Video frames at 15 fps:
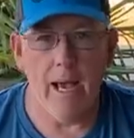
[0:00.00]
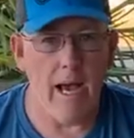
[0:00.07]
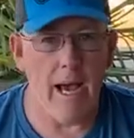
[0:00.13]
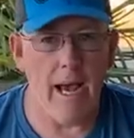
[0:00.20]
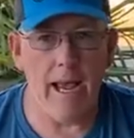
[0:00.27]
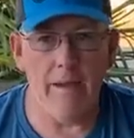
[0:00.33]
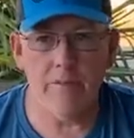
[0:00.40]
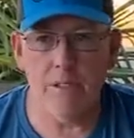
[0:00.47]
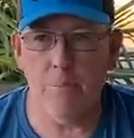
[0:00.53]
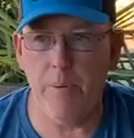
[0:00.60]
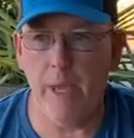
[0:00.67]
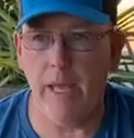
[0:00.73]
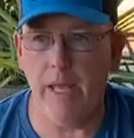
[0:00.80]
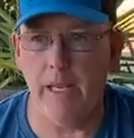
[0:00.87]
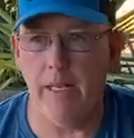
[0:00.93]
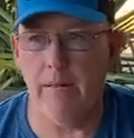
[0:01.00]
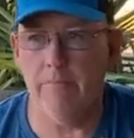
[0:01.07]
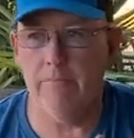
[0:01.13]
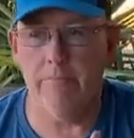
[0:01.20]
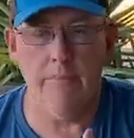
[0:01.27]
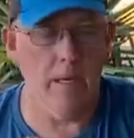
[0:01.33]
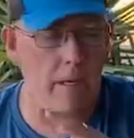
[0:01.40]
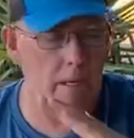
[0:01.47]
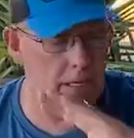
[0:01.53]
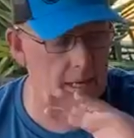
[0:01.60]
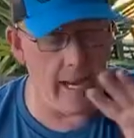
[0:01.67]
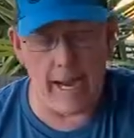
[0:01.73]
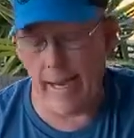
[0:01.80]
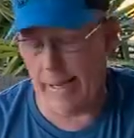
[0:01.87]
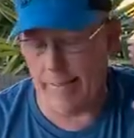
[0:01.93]
I have spent uh,
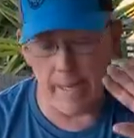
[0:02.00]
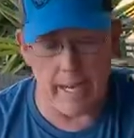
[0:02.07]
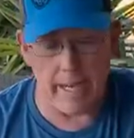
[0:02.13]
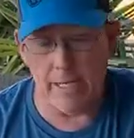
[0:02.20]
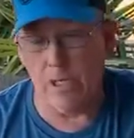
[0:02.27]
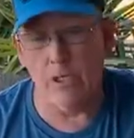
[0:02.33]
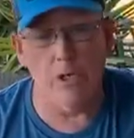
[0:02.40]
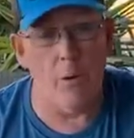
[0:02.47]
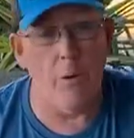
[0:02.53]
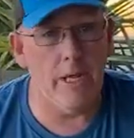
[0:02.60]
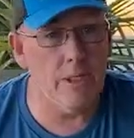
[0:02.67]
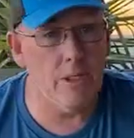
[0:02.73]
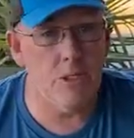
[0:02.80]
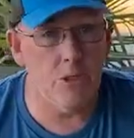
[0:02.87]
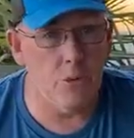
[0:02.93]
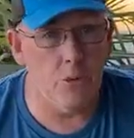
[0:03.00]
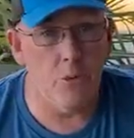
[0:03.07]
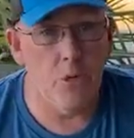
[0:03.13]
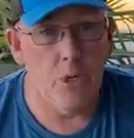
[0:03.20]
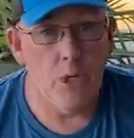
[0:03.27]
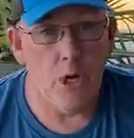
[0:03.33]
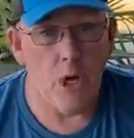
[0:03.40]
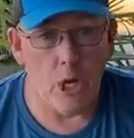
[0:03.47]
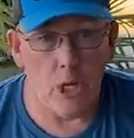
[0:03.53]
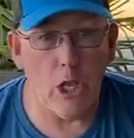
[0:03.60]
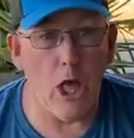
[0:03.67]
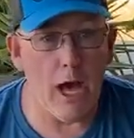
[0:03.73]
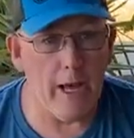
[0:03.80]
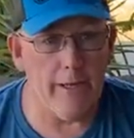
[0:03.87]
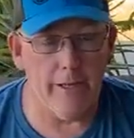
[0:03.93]
I I could go into a
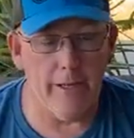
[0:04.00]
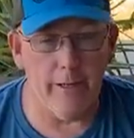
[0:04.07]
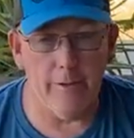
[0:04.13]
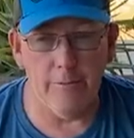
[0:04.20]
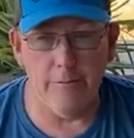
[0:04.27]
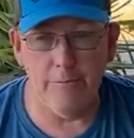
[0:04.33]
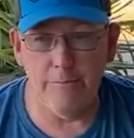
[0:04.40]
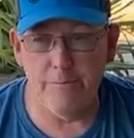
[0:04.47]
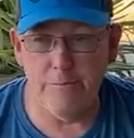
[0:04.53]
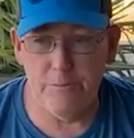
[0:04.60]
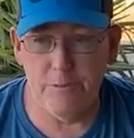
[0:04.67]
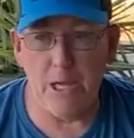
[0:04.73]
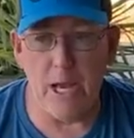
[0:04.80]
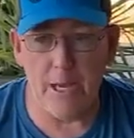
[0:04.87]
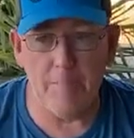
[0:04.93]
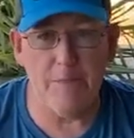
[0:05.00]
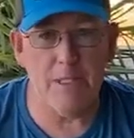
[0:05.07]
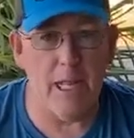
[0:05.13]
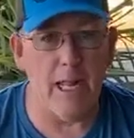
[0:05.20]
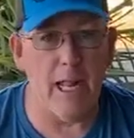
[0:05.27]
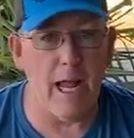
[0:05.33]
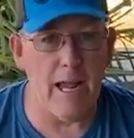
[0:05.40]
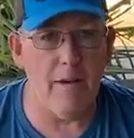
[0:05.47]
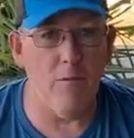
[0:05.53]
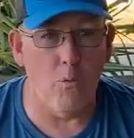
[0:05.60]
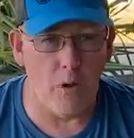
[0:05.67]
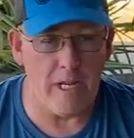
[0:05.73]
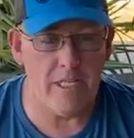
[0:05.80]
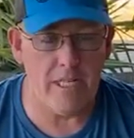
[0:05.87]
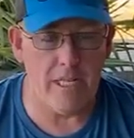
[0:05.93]
lot of times that I have
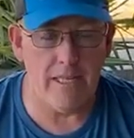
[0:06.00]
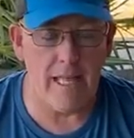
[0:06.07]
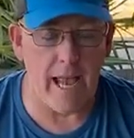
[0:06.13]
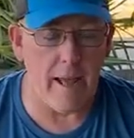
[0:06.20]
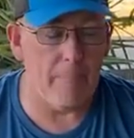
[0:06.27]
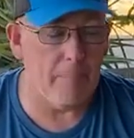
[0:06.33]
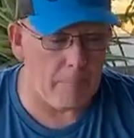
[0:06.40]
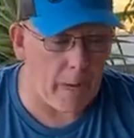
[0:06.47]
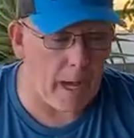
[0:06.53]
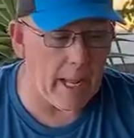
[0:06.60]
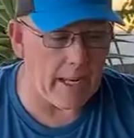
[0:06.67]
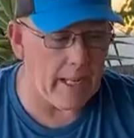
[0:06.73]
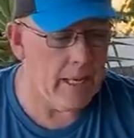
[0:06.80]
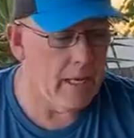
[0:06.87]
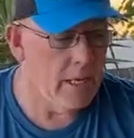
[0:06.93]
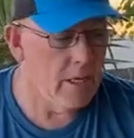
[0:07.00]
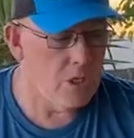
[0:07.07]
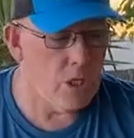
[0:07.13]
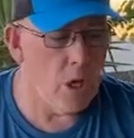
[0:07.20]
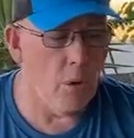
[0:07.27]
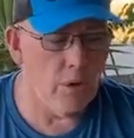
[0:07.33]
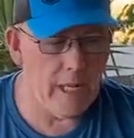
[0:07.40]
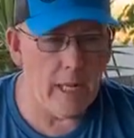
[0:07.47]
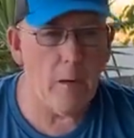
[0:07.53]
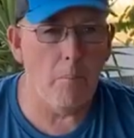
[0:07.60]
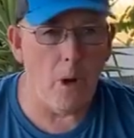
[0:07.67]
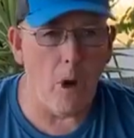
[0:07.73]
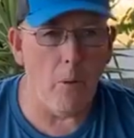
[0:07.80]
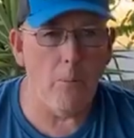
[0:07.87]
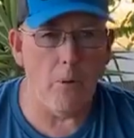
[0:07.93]
wasted that. But so get a
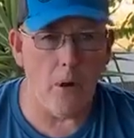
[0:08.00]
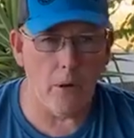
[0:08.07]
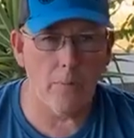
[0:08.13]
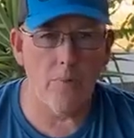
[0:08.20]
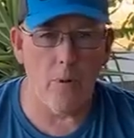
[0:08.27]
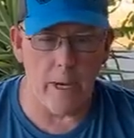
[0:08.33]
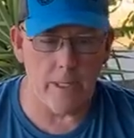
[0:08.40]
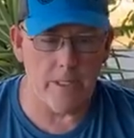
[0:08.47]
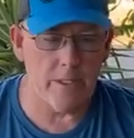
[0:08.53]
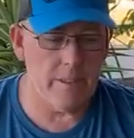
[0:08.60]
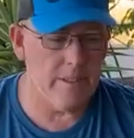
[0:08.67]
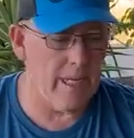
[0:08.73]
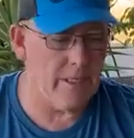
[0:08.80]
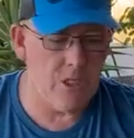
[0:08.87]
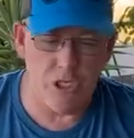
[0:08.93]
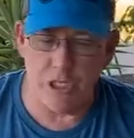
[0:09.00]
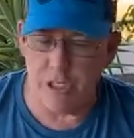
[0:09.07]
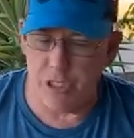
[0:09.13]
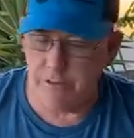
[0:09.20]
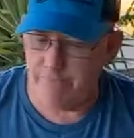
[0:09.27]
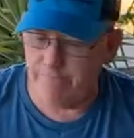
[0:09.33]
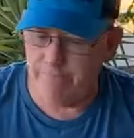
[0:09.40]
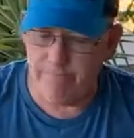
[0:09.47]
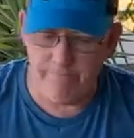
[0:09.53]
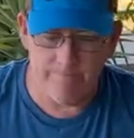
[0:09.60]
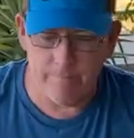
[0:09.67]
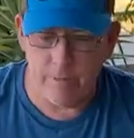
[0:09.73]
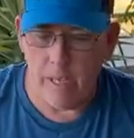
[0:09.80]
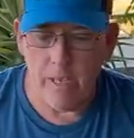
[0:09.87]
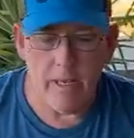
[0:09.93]
ballpark price. That's just
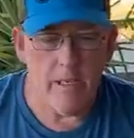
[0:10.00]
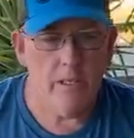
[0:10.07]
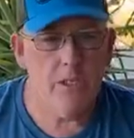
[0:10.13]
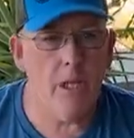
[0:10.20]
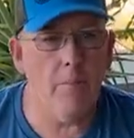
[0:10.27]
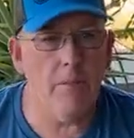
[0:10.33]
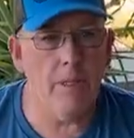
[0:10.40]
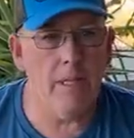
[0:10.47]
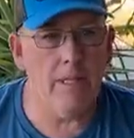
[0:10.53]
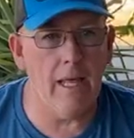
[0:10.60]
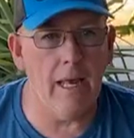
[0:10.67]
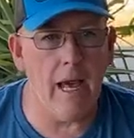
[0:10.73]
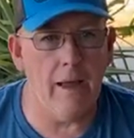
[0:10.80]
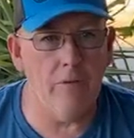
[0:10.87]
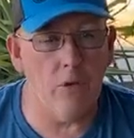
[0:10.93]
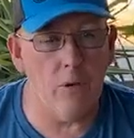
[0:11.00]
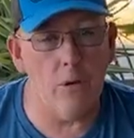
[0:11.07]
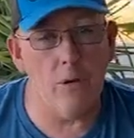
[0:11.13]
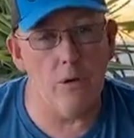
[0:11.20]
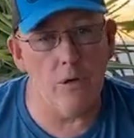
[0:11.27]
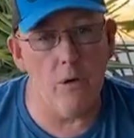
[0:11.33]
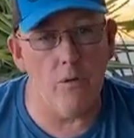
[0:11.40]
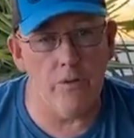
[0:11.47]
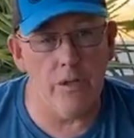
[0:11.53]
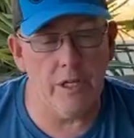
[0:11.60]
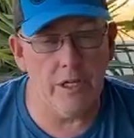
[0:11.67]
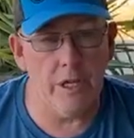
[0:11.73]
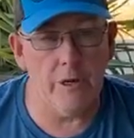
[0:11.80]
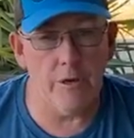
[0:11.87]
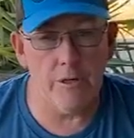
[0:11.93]
something that I've learned over the
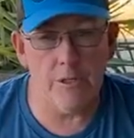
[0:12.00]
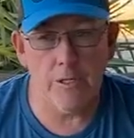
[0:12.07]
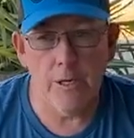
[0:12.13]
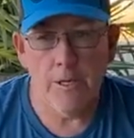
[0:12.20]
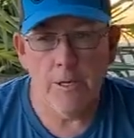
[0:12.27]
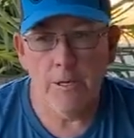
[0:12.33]
years.